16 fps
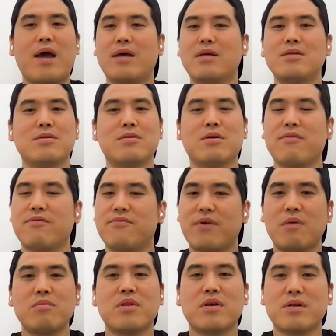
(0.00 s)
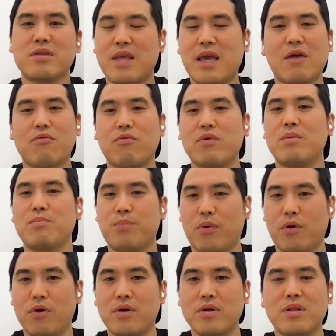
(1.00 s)
you know, from the day we
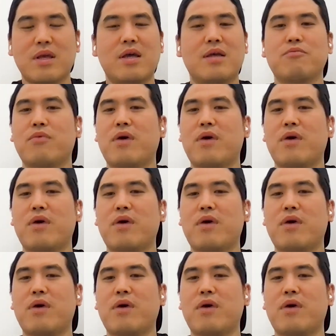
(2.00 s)
born and